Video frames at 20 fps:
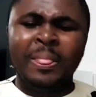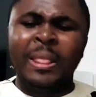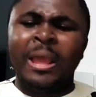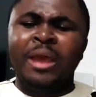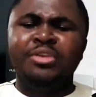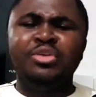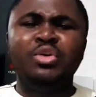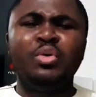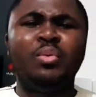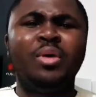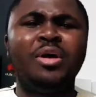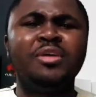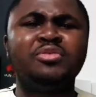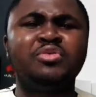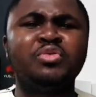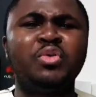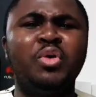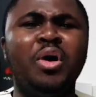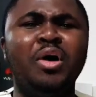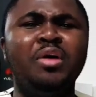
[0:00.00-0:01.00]
You want to
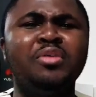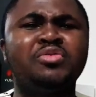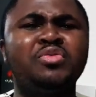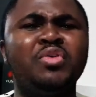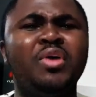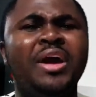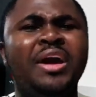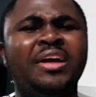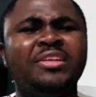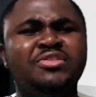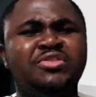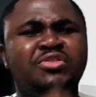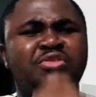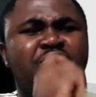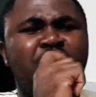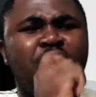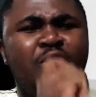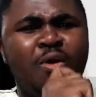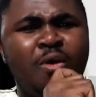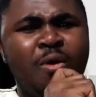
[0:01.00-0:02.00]
also
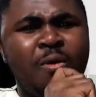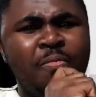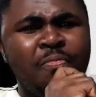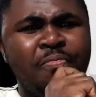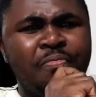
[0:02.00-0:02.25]
ensure